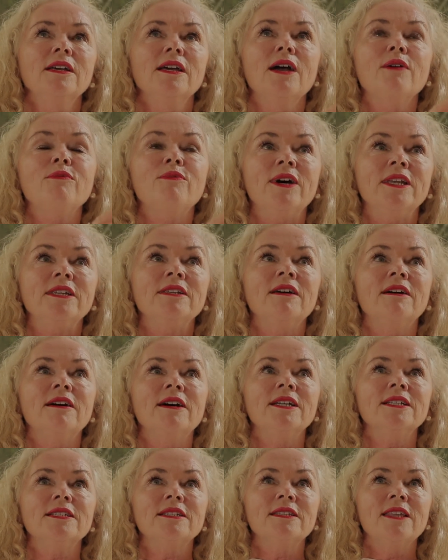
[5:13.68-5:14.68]
And one
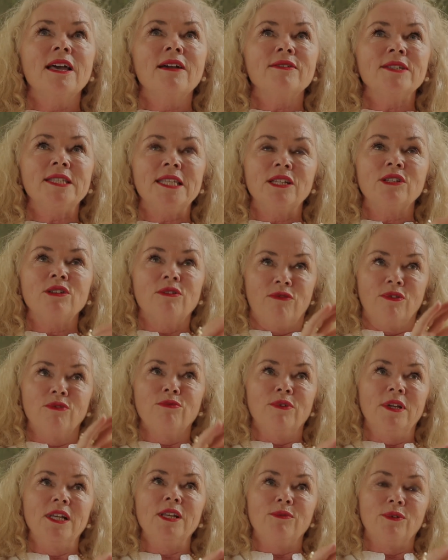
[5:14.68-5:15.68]
night they said, if you
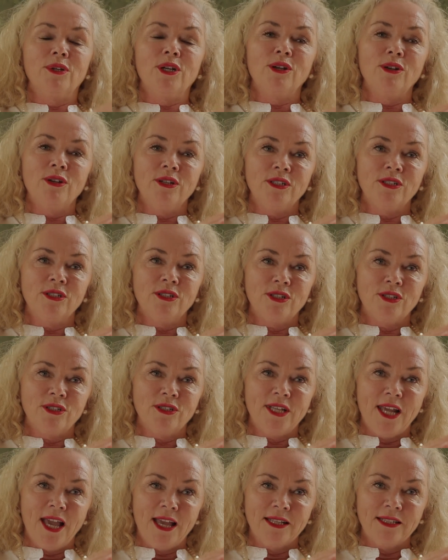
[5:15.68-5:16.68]
really want to learn to
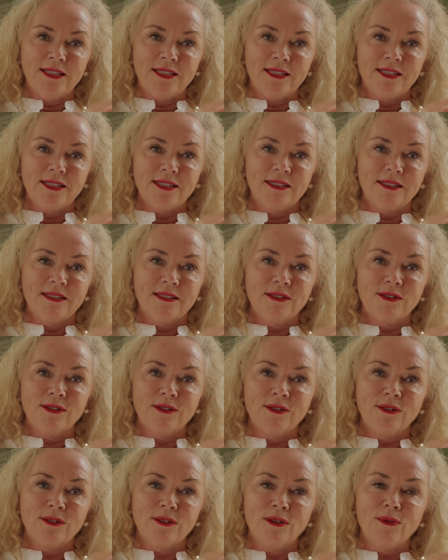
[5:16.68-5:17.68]
dance
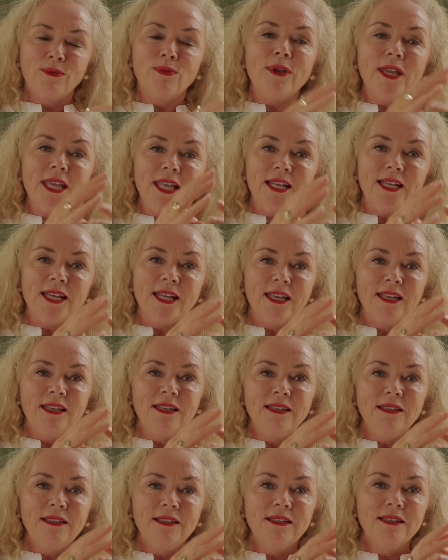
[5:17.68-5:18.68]

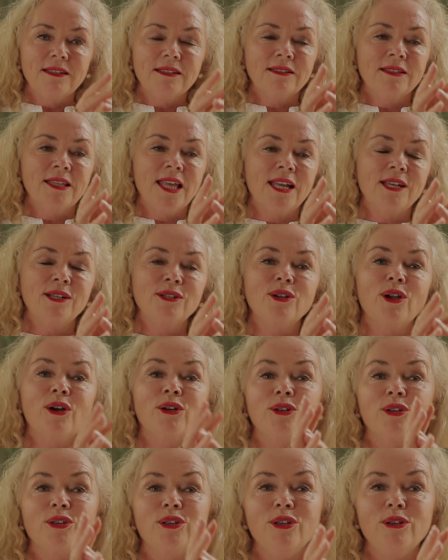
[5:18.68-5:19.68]
quickly, then go
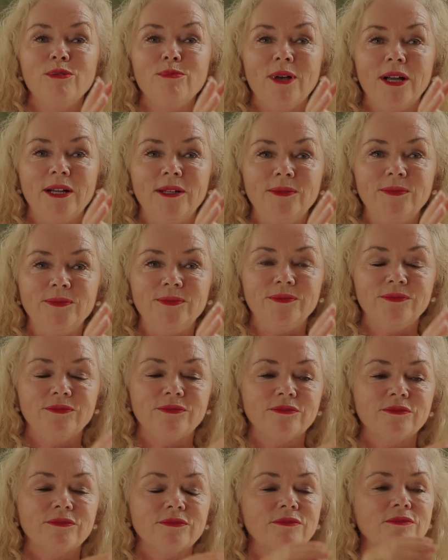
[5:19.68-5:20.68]
to Cuba.
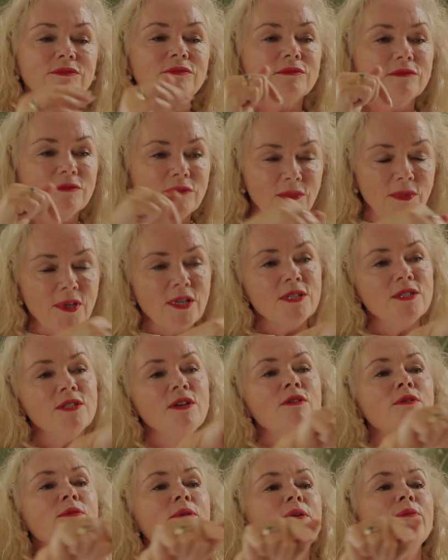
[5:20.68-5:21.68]

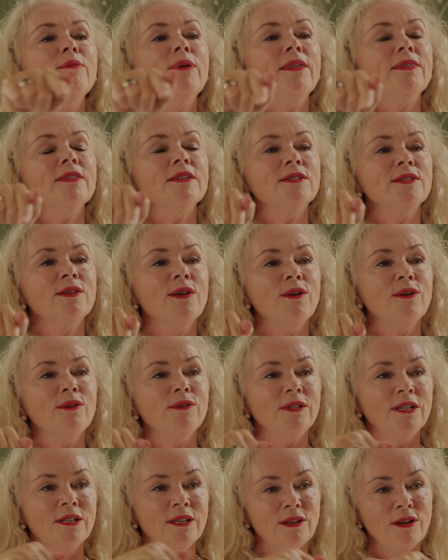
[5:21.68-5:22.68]
So I went round the
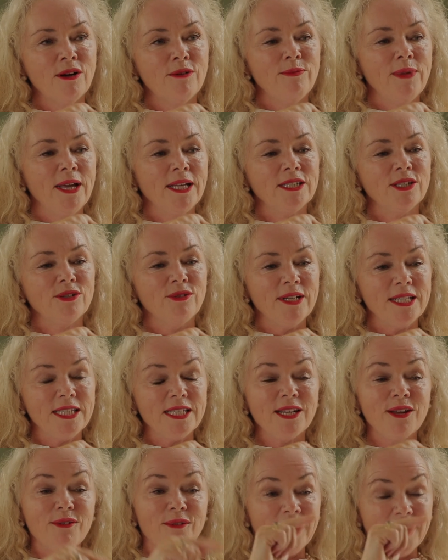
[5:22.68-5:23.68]
circle and I got back to
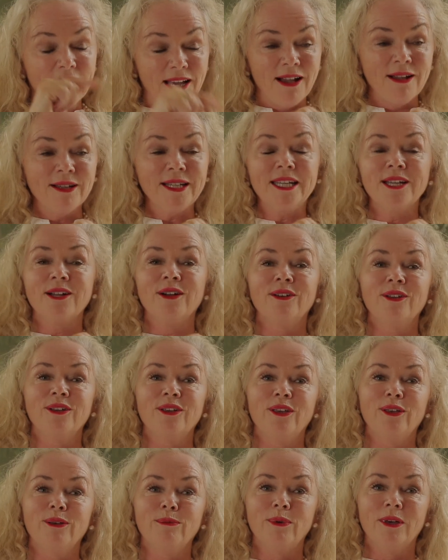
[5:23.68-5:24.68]
Chris and I went, I'm going to go to
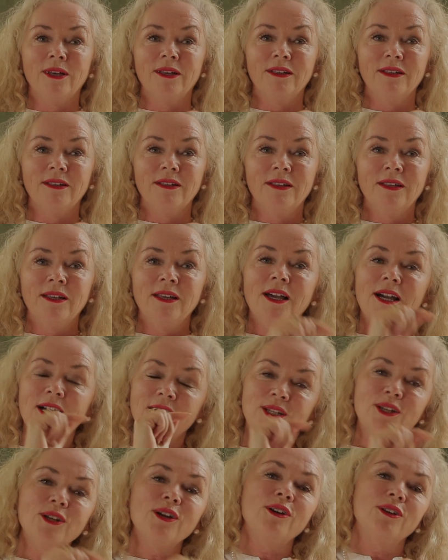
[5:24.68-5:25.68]
Cuba. I'm
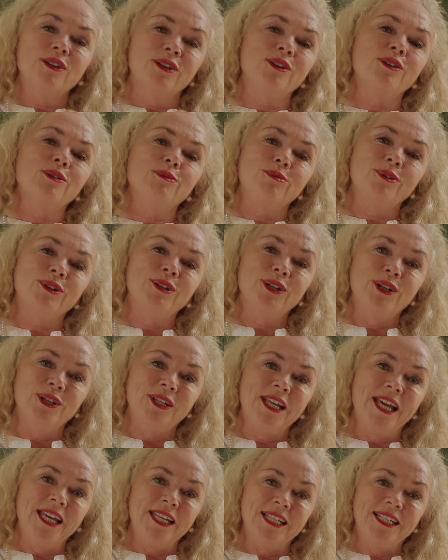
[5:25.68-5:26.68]
going to go to Cuba and
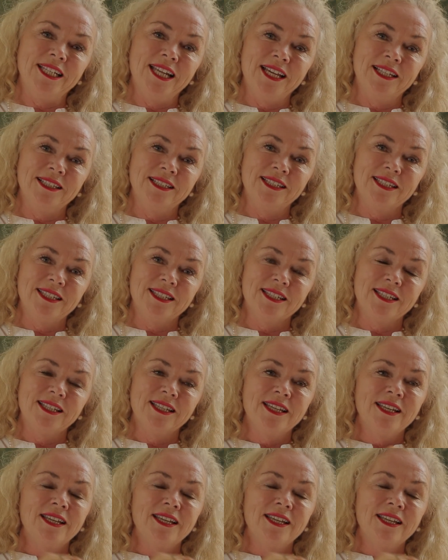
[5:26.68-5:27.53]
learn how to dance.